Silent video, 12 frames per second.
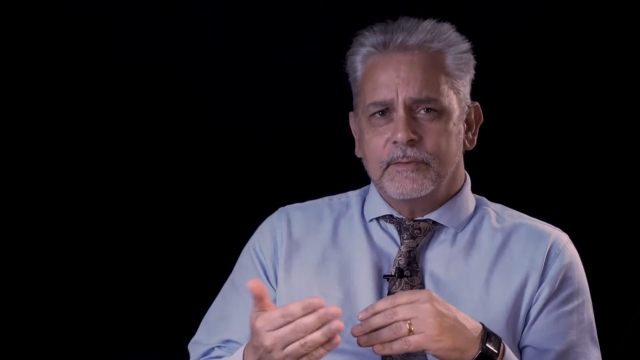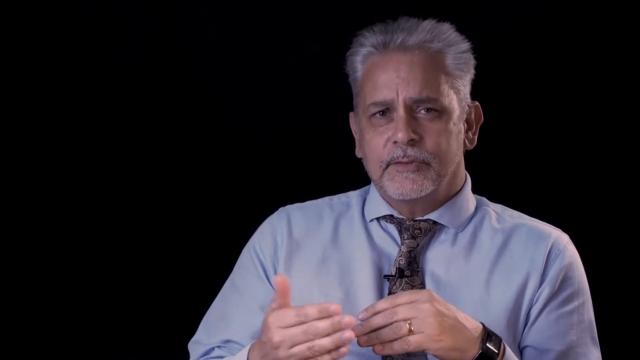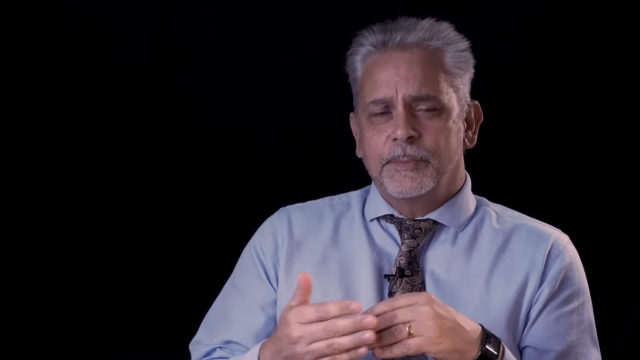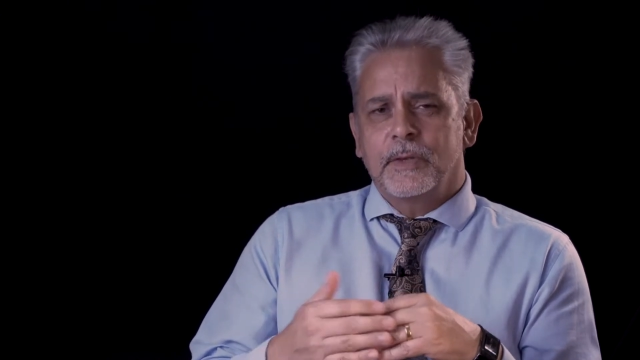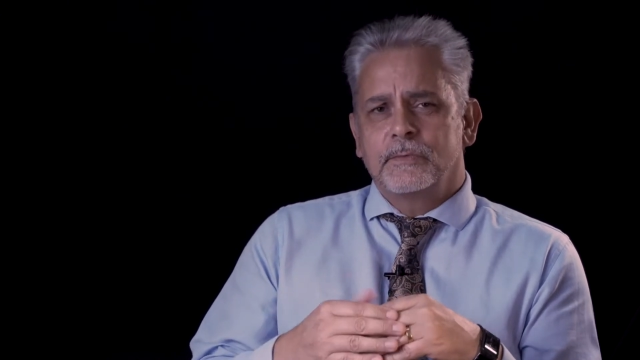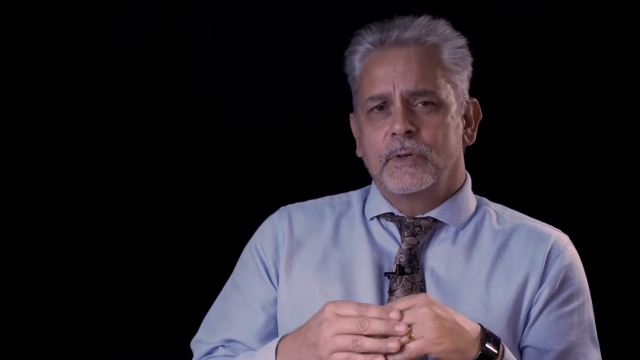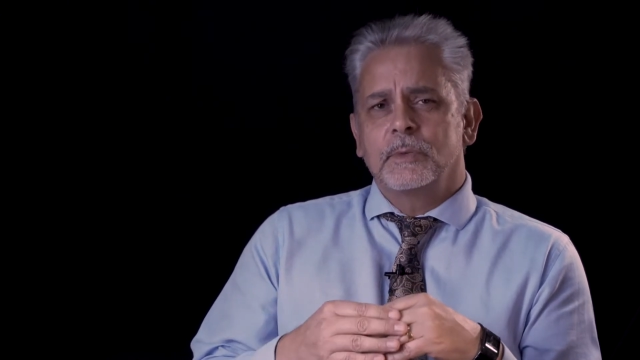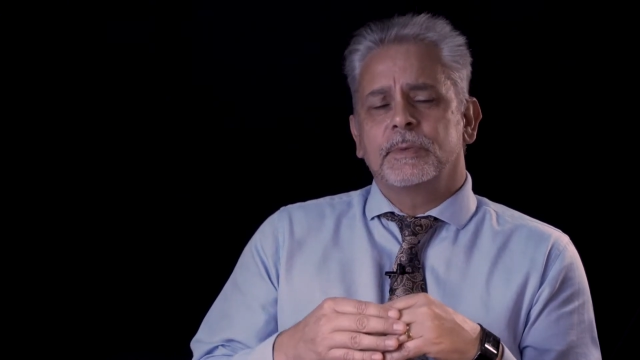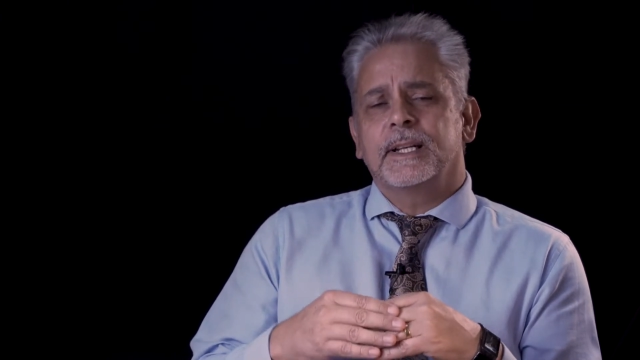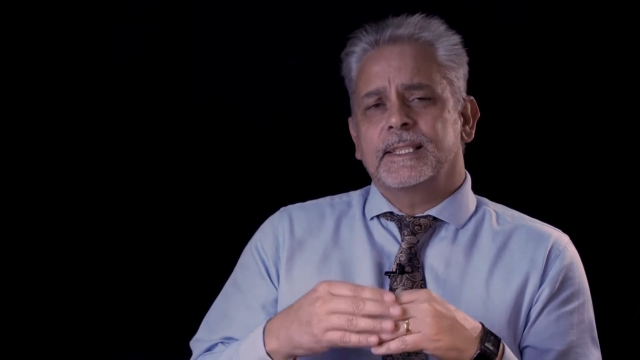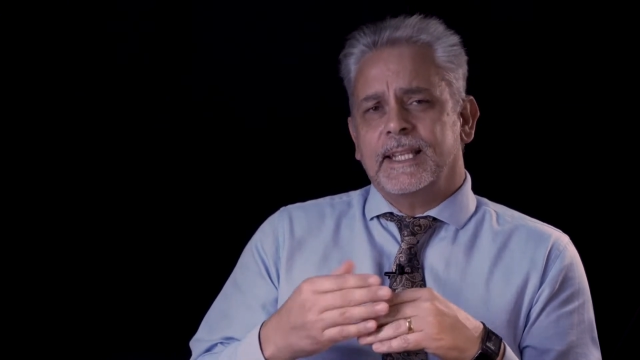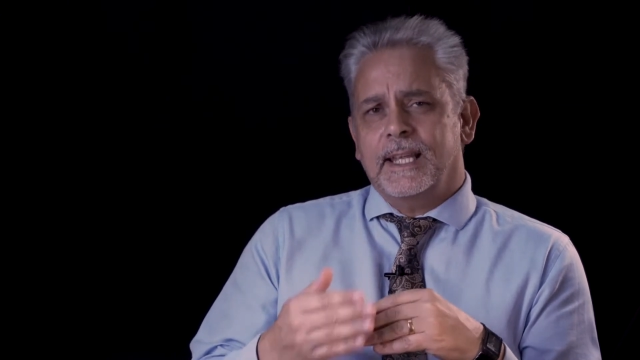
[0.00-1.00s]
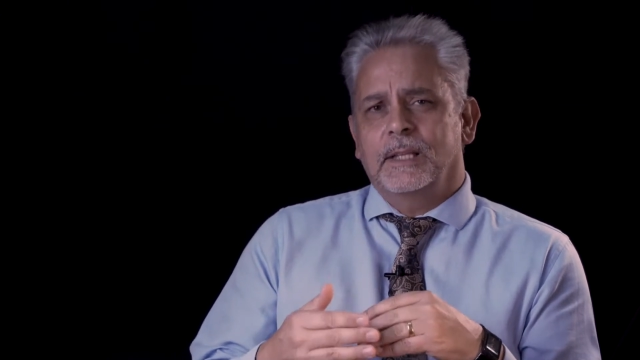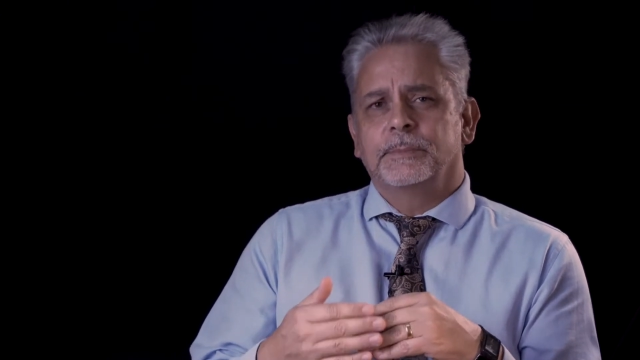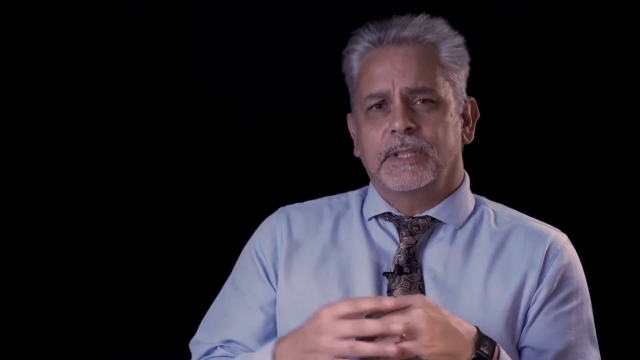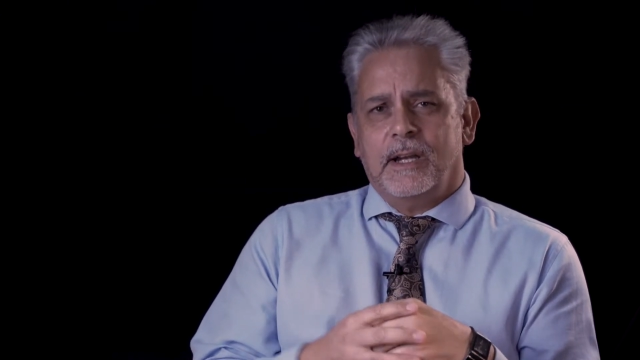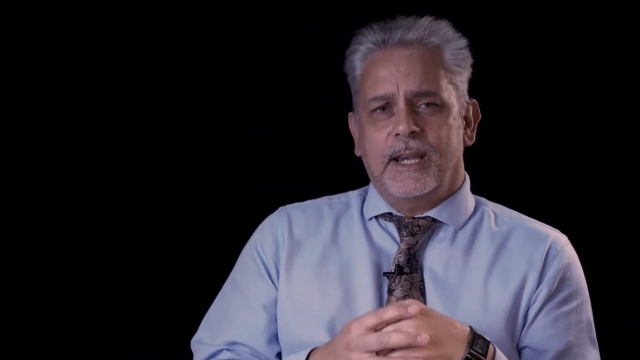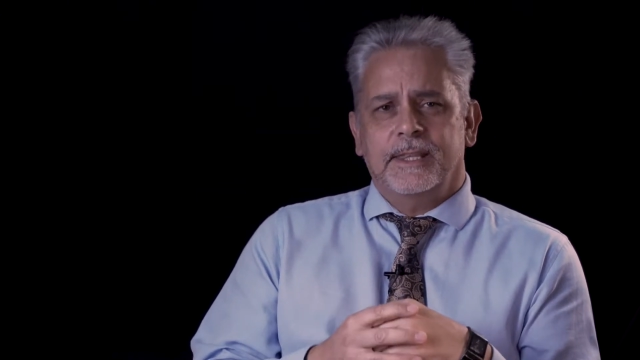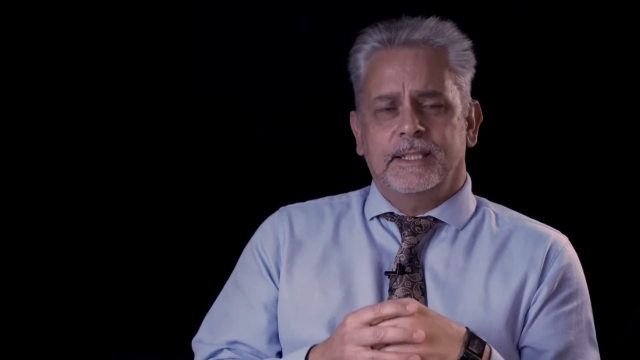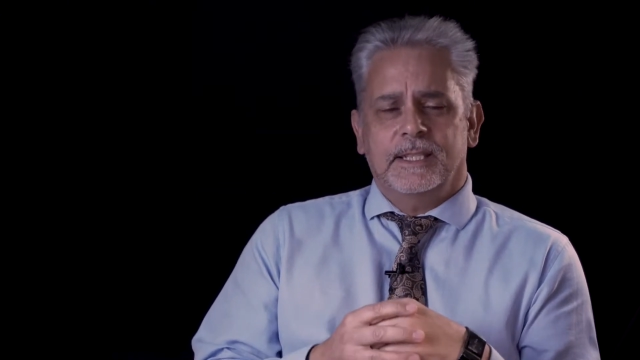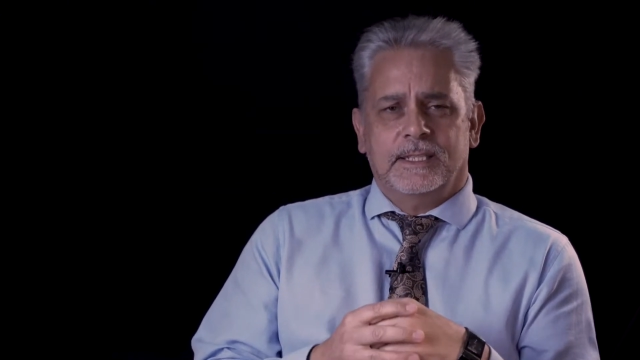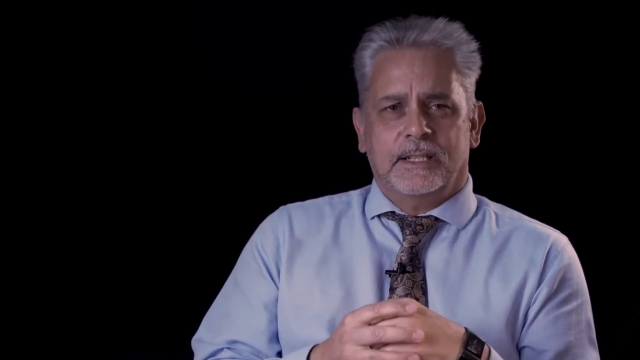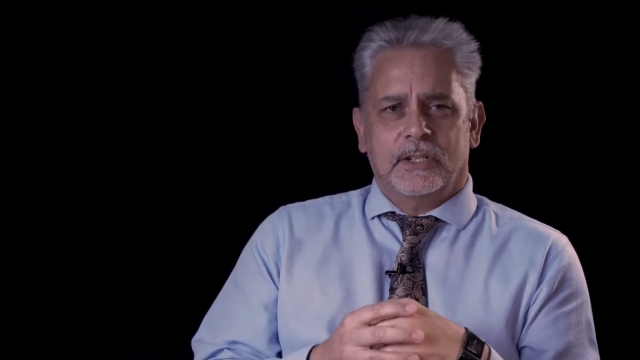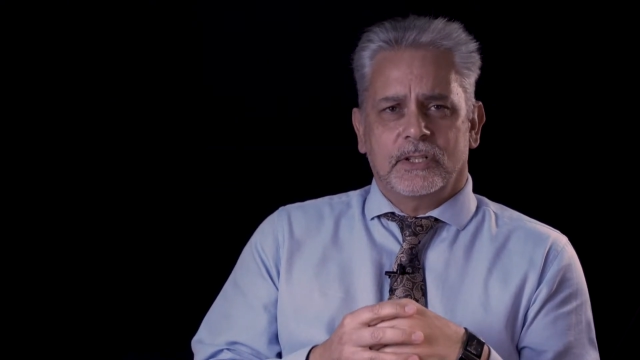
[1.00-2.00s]
from the rubric to help guide the
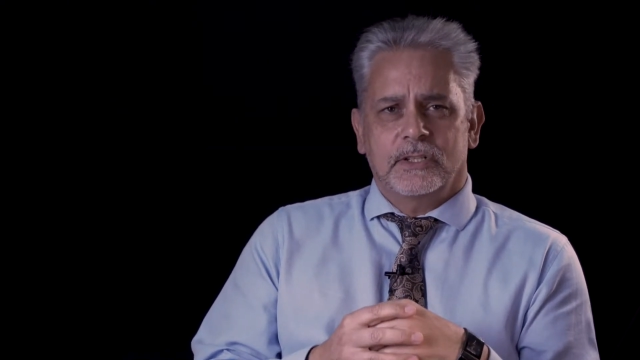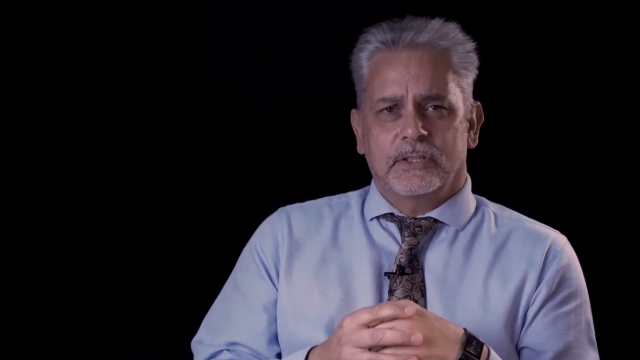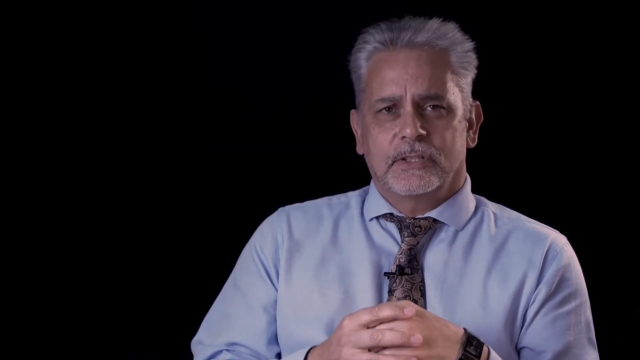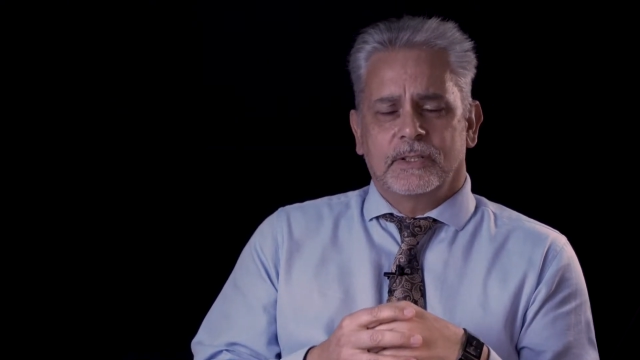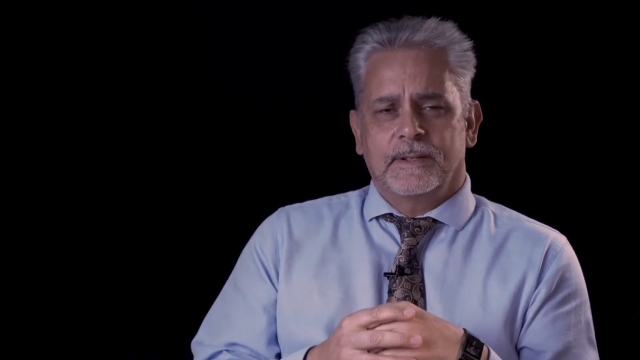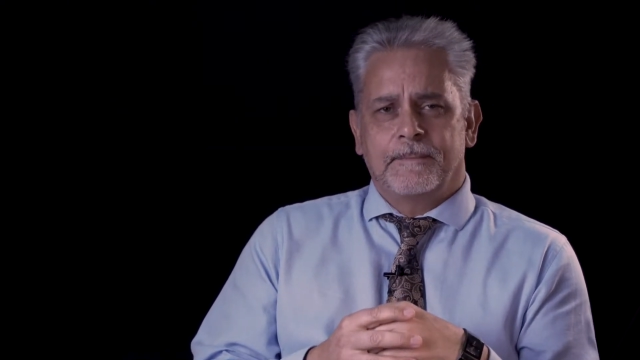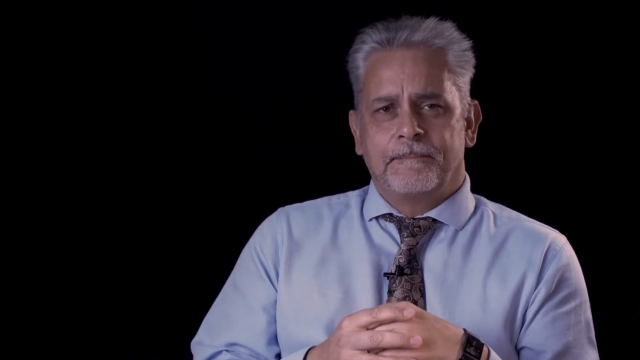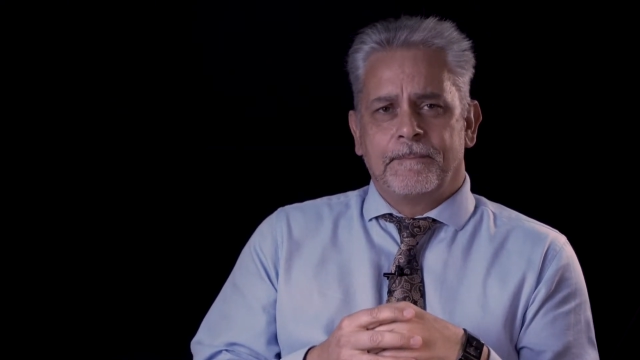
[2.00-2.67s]
discussions.